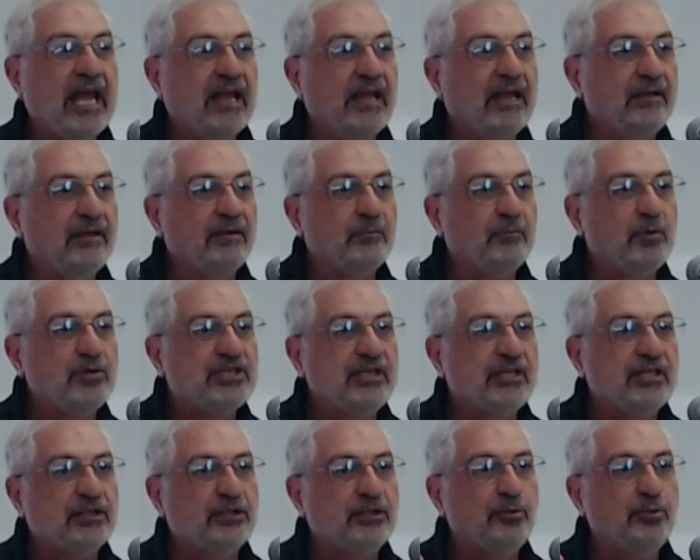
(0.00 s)
Eh, which
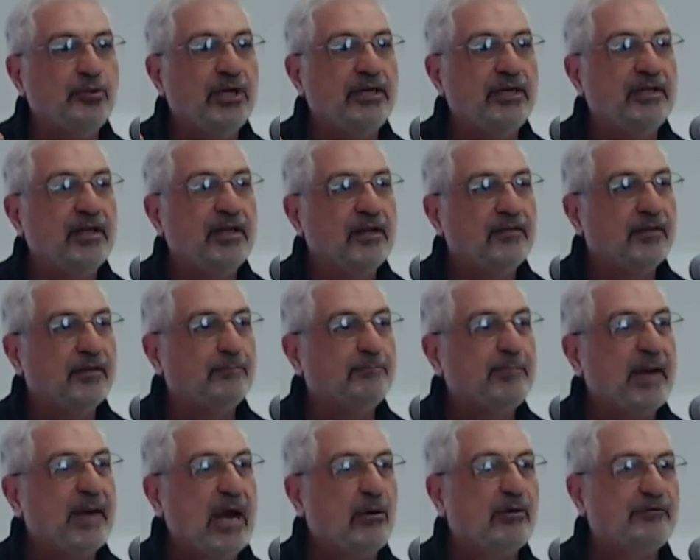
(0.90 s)
included the
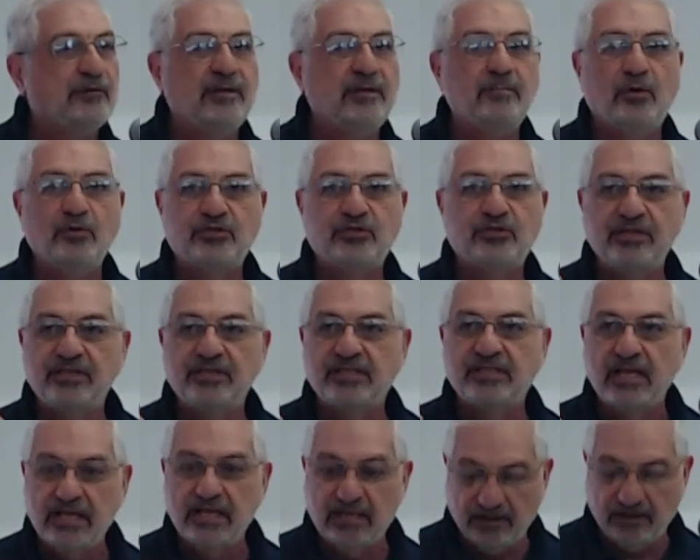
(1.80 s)
powerful
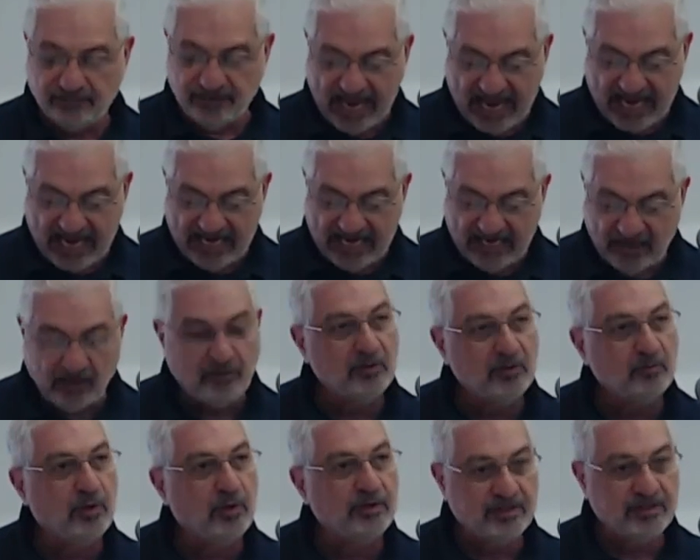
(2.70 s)
emotions of anger
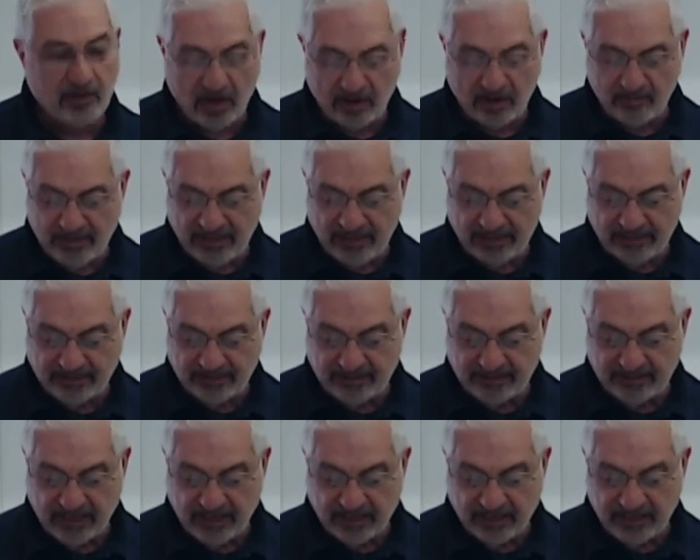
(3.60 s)
at what the Armenians had
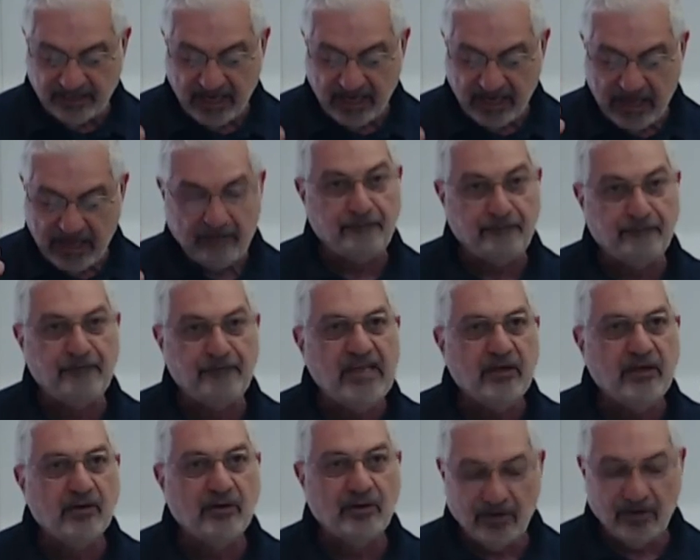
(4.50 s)
done,
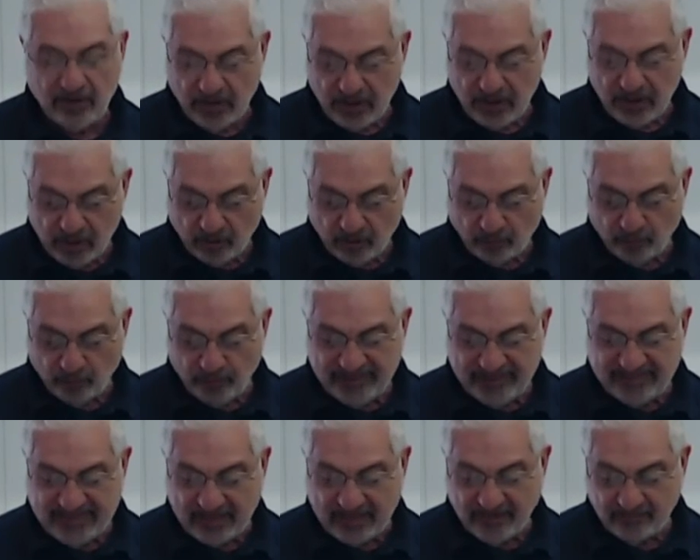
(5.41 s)
fear,
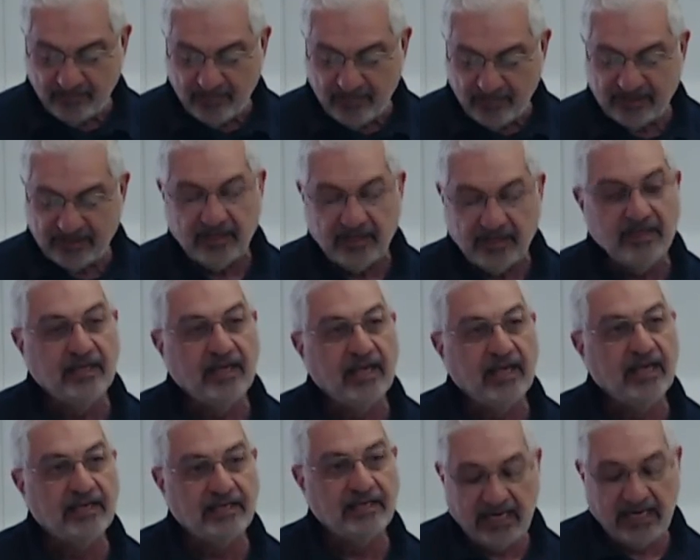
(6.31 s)
resentment,
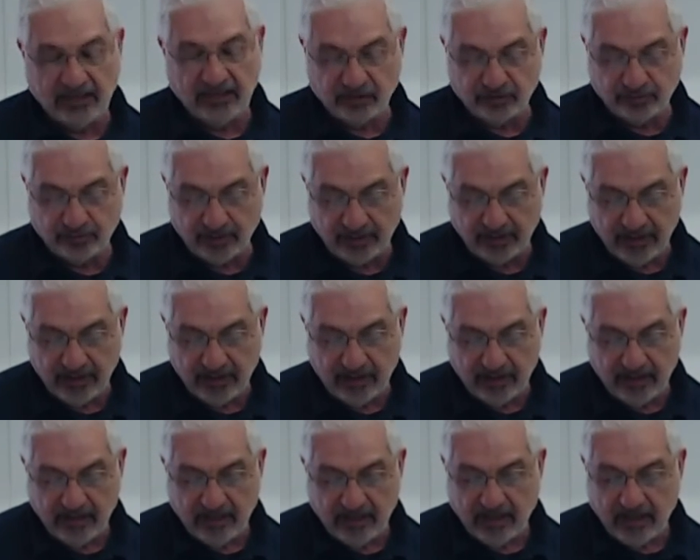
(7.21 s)
and hatred.
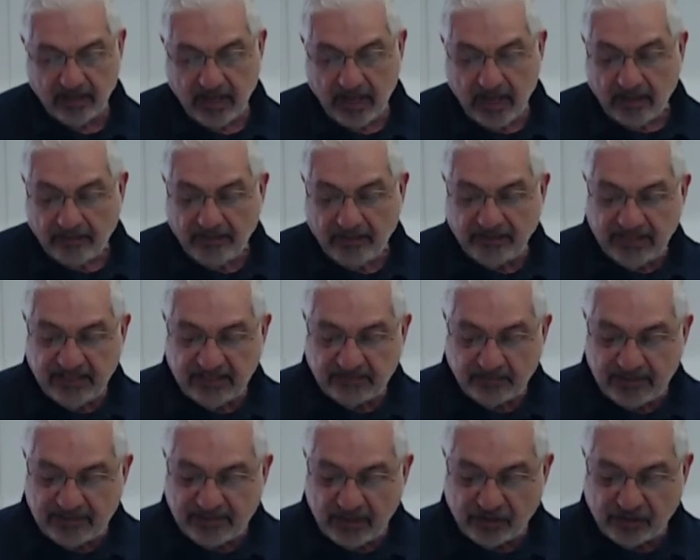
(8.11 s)
The
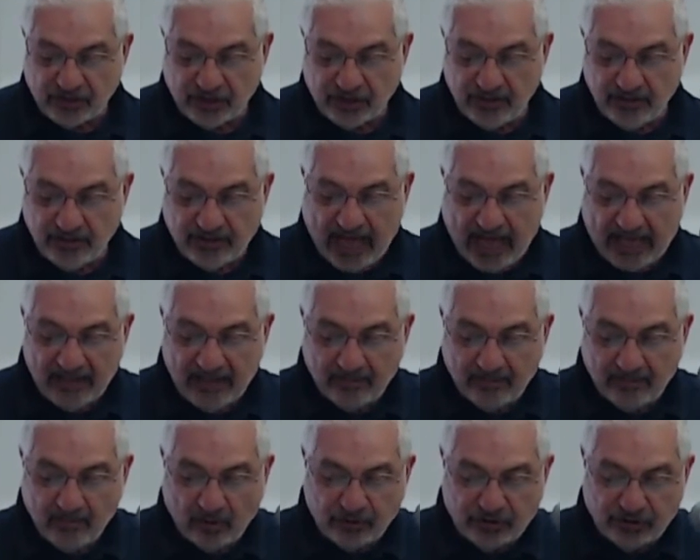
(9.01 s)
disposition that
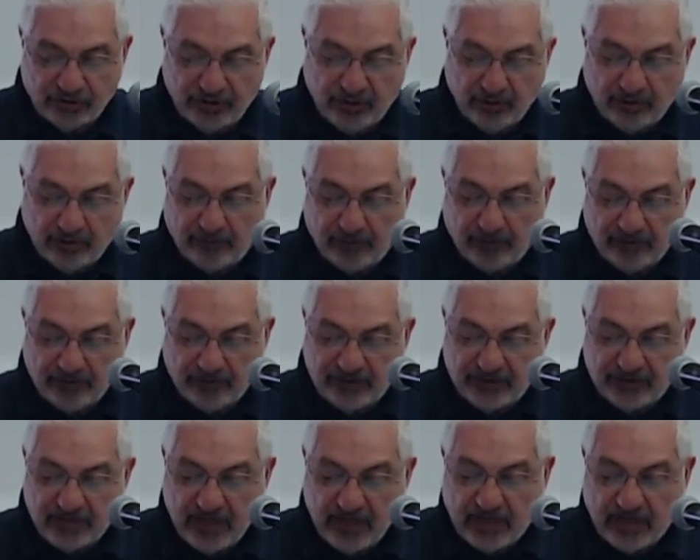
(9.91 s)
emotional
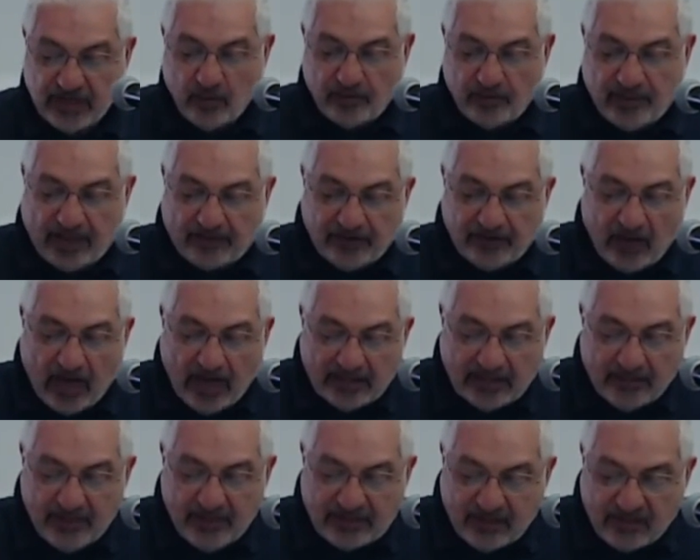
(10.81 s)
universe that the
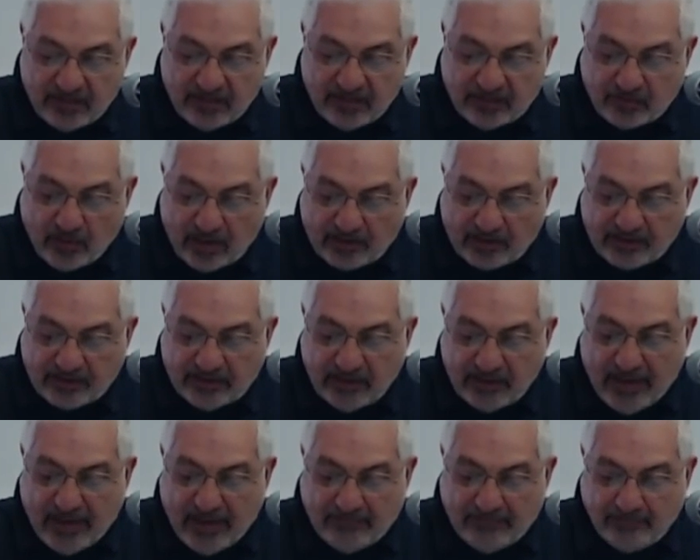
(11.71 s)
Ottomans
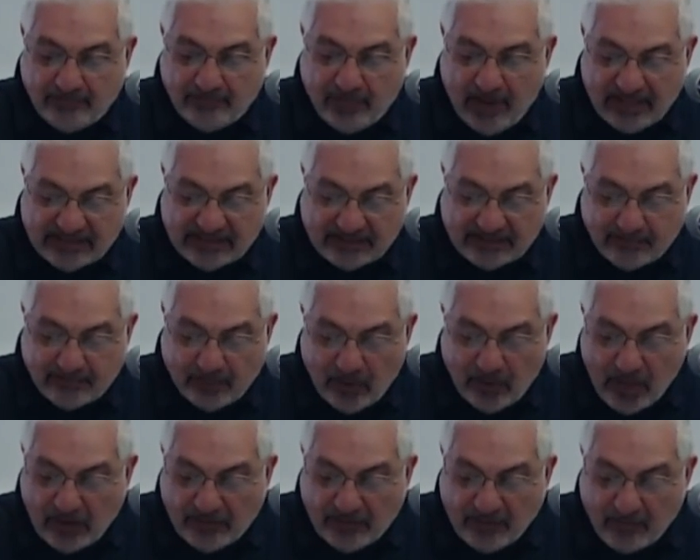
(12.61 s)
constructed made possible
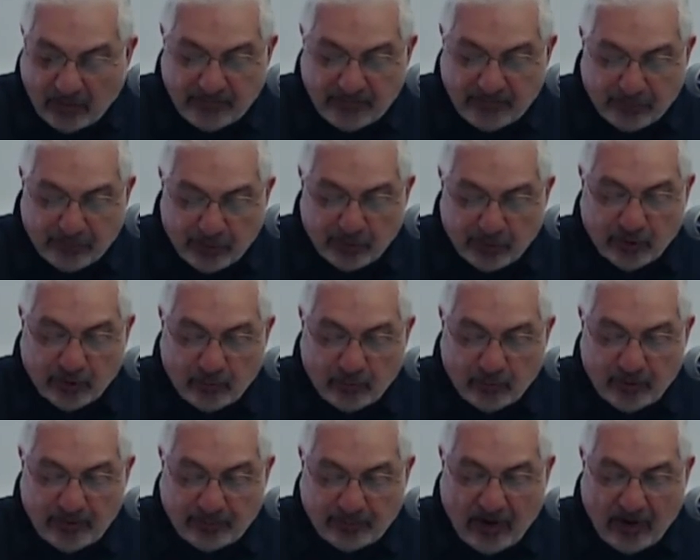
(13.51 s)
the most brutal
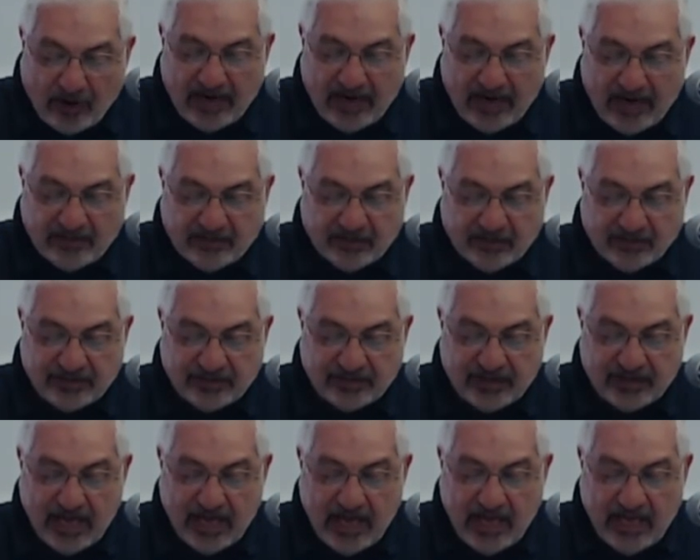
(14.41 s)
reprisals
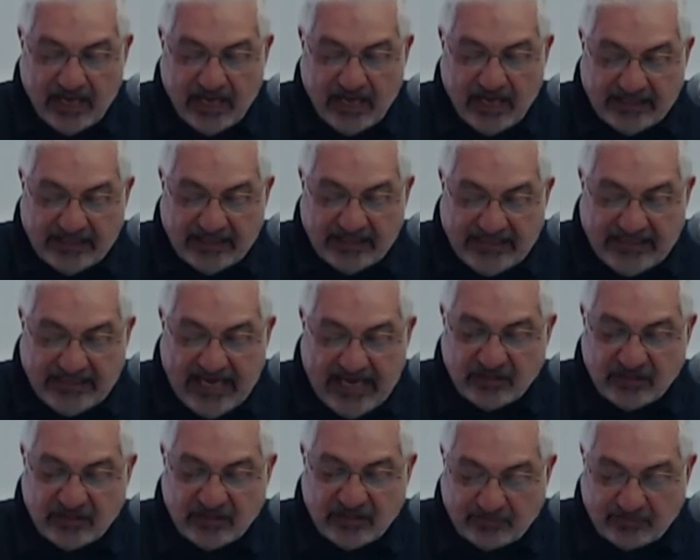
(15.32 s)
against
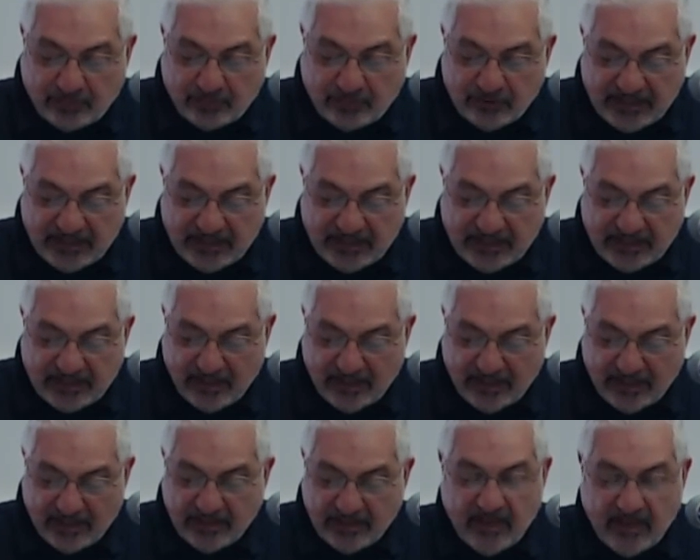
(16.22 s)
perceived enemies.
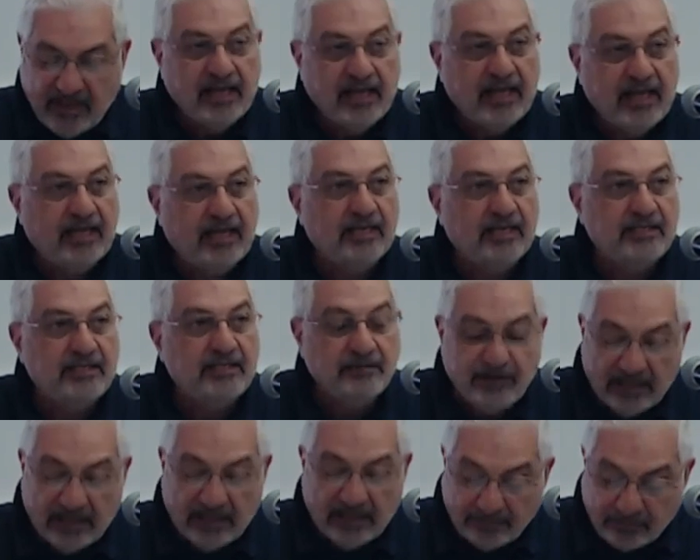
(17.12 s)
And it developed
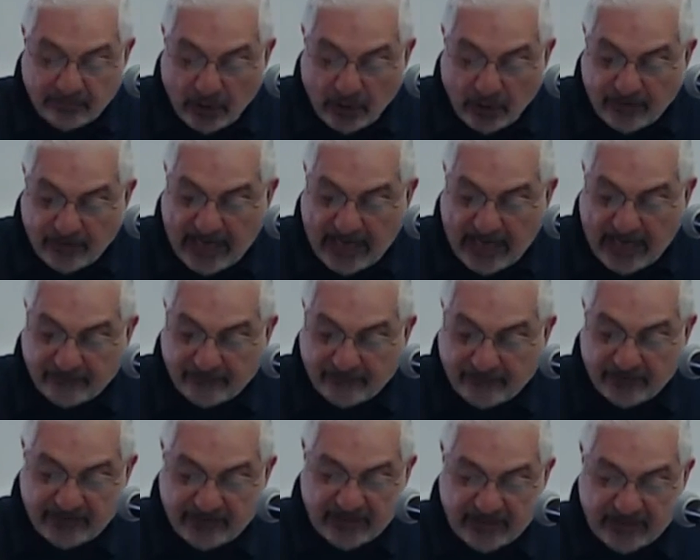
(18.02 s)
over half a
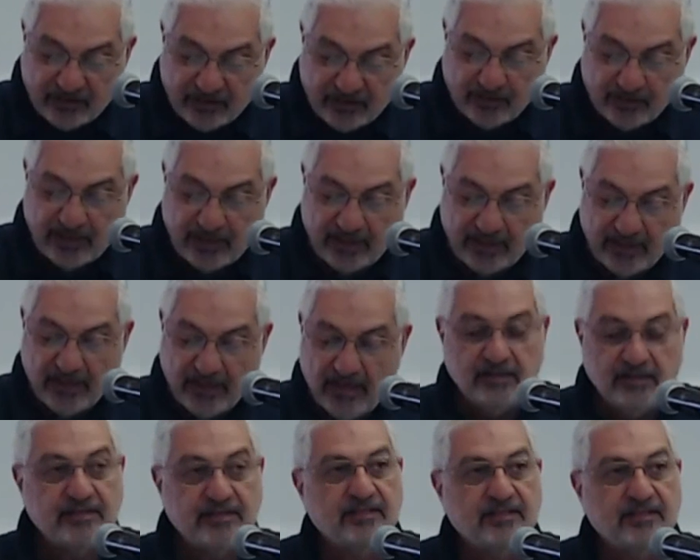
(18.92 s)
century.
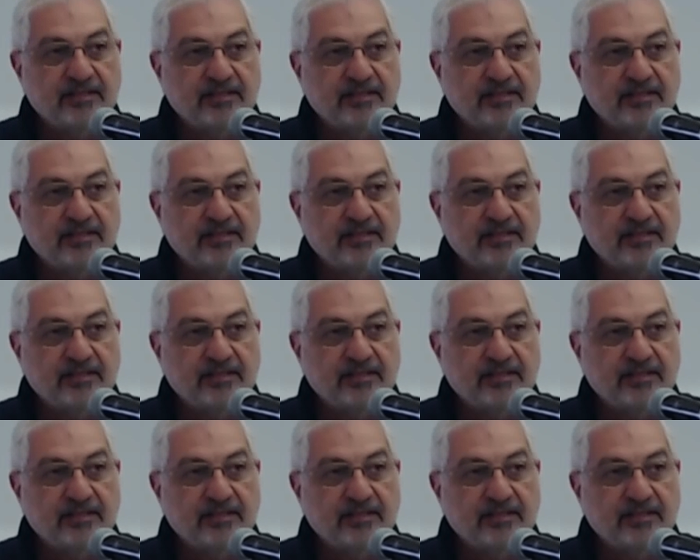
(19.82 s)
Still,